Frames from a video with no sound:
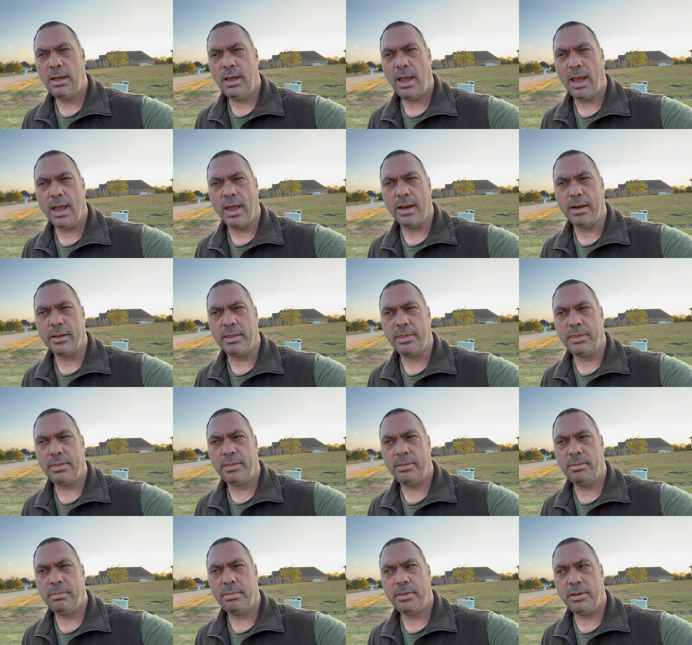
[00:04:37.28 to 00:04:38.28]
and
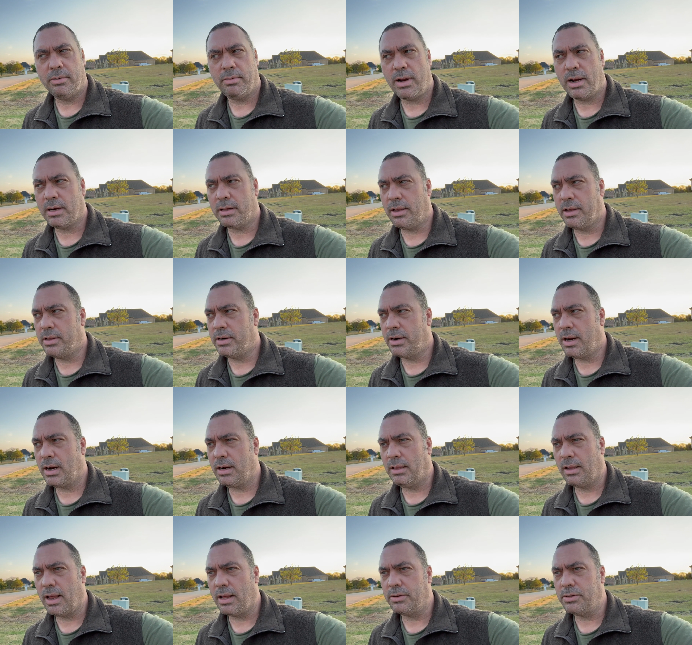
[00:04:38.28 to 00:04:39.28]
theoretically they're not
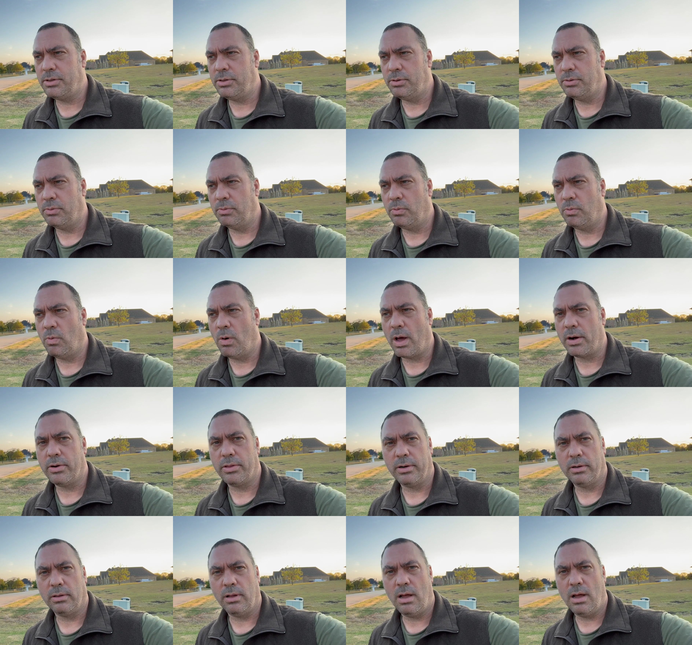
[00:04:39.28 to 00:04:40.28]
allowed to water
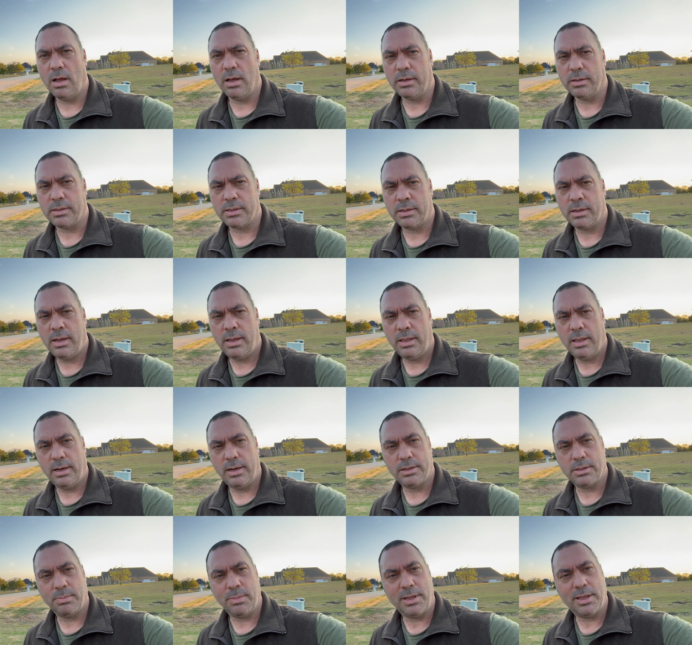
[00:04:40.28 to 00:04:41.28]
their lawns. It
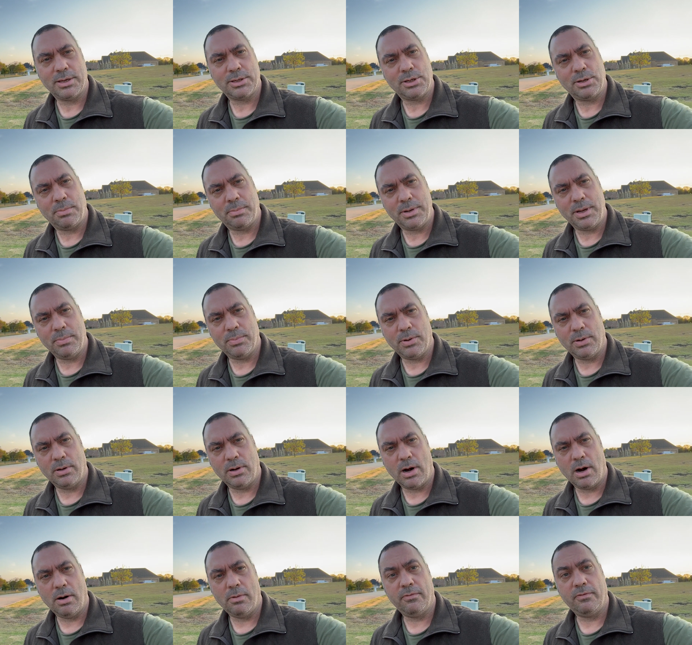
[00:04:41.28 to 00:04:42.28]
doesn't mean that some people
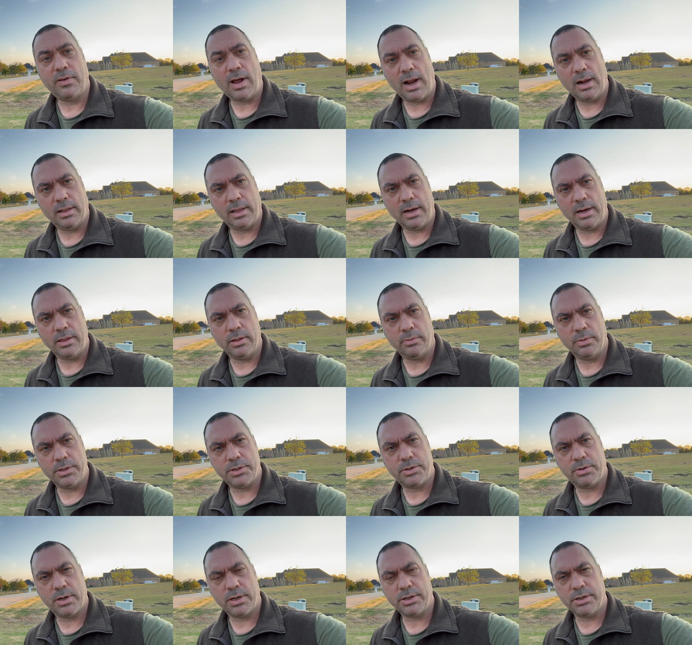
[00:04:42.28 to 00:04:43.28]
aren't violating the
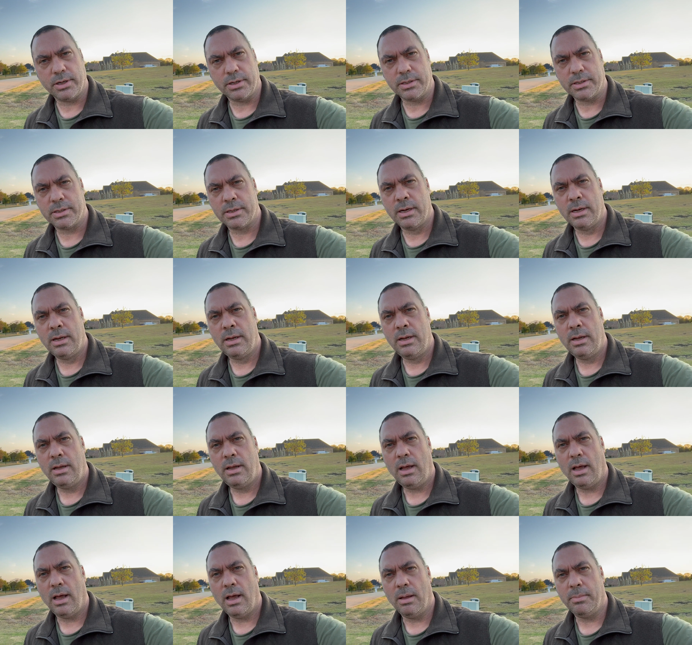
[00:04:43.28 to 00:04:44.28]
restrictions.
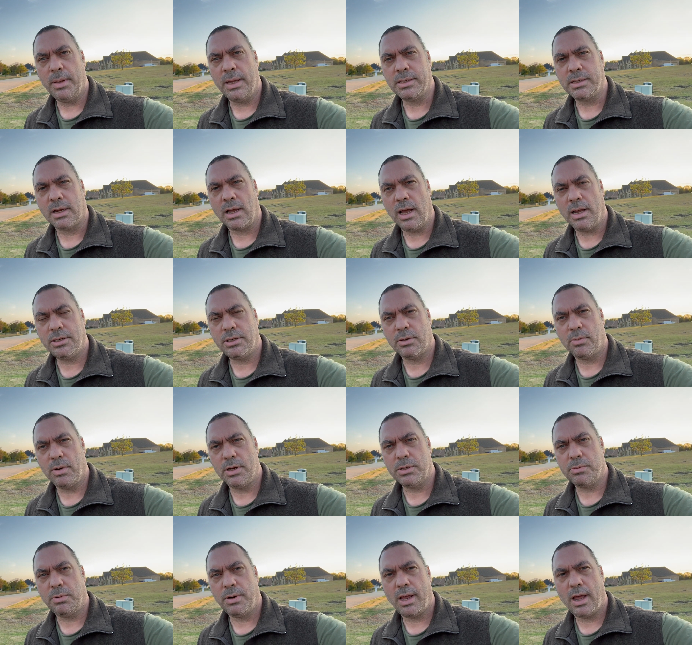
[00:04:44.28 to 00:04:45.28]
Um, as a
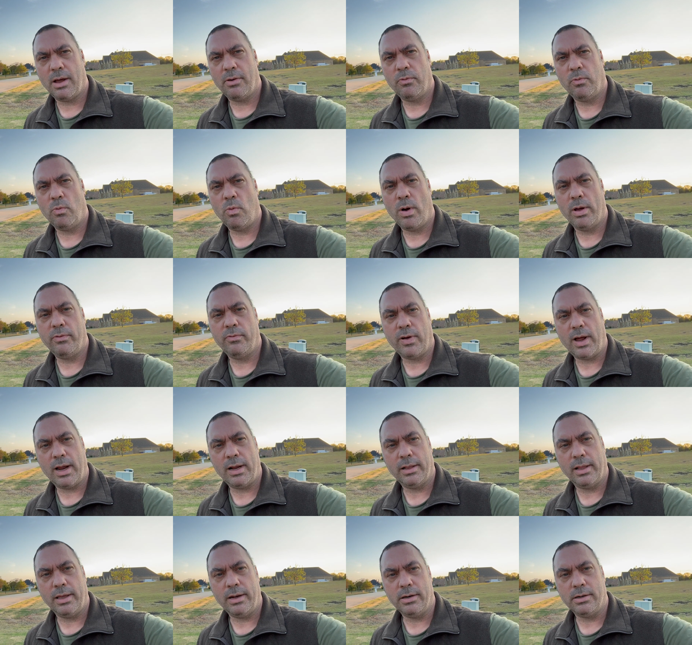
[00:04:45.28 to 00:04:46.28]
consequence, we have one
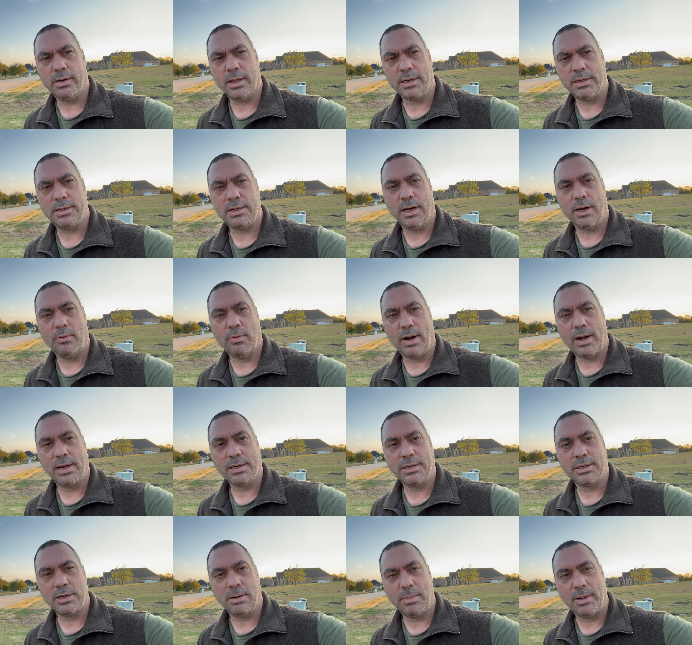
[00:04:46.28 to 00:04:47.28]
violator that's sitting right
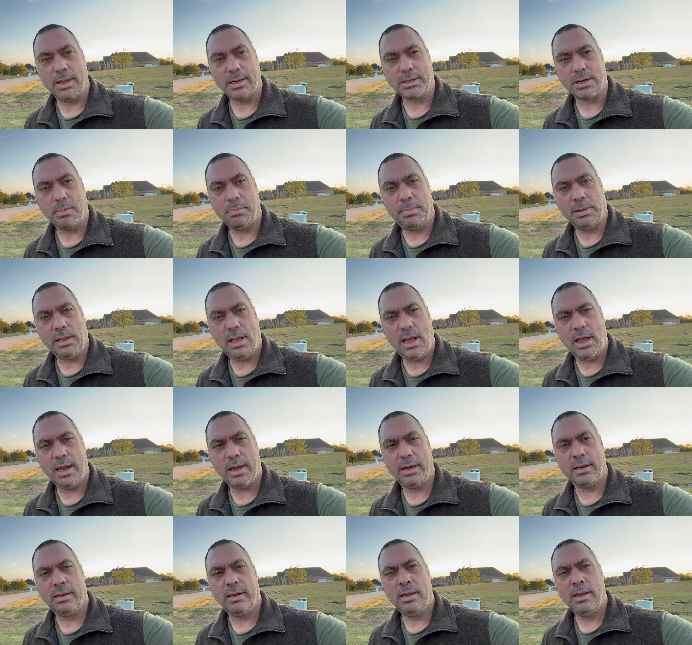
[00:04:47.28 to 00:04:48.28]
next to somebody that's
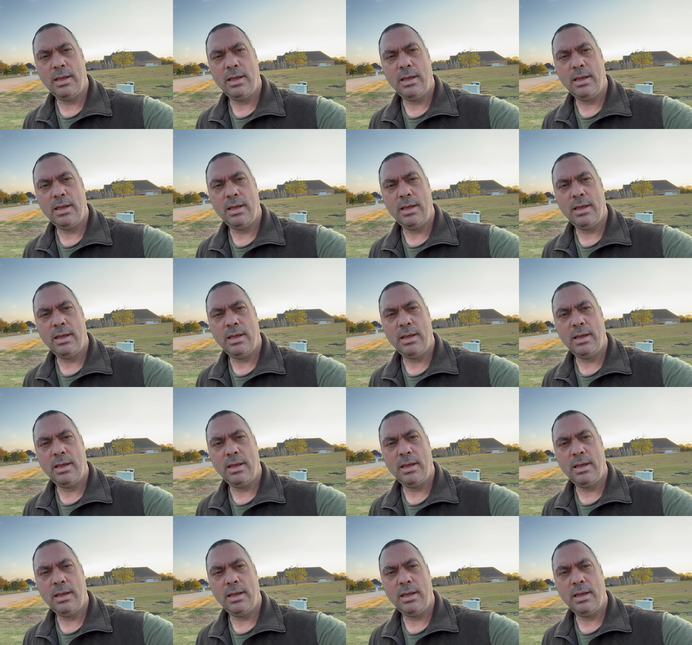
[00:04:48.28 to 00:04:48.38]
complying